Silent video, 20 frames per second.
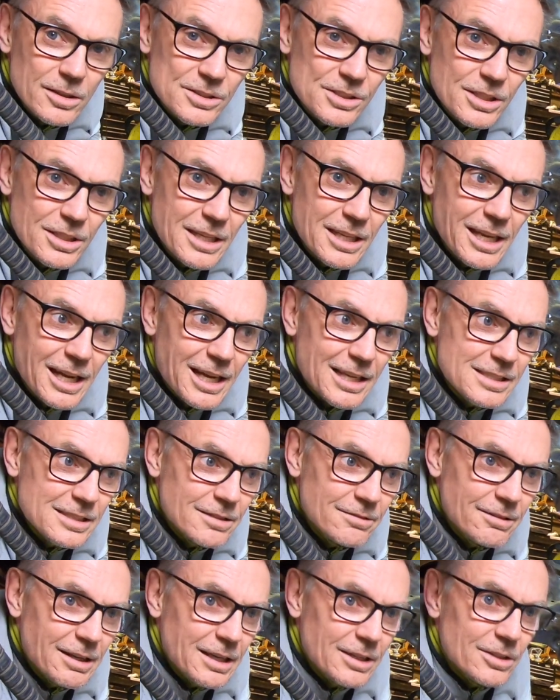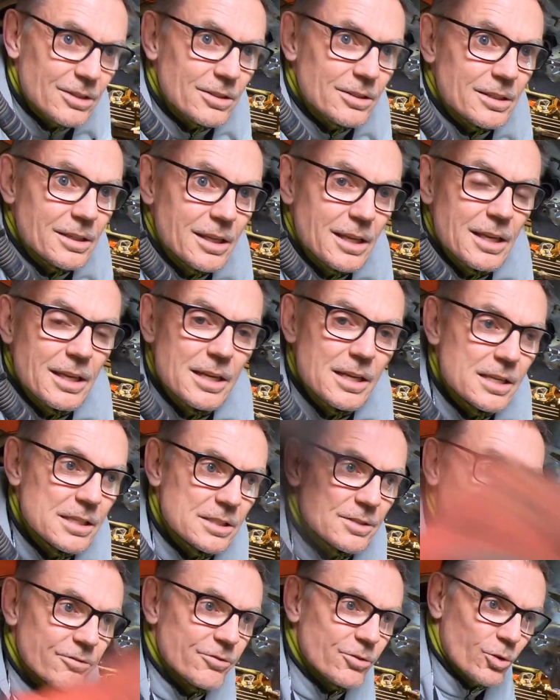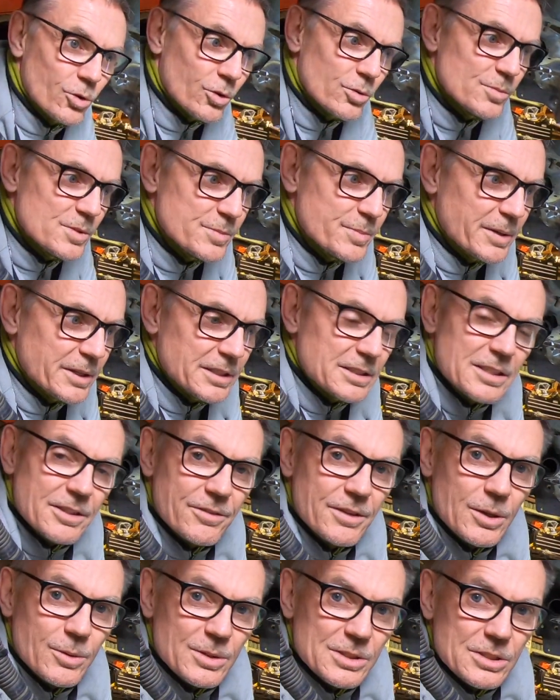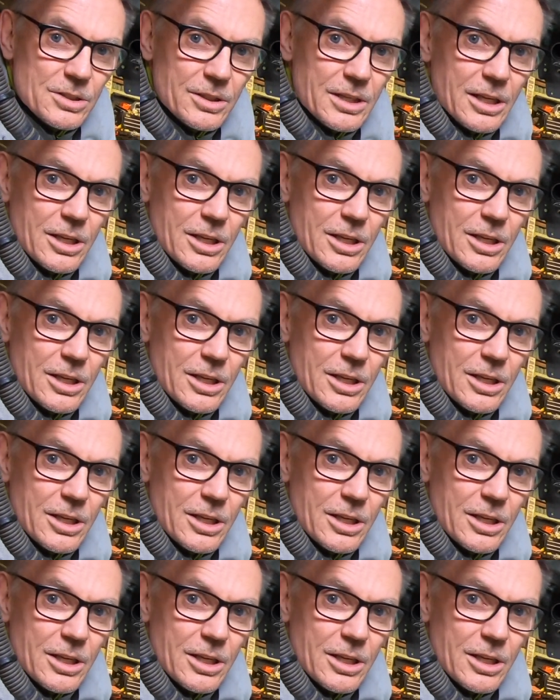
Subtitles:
certainly ask around on some forums, but if anyone's got any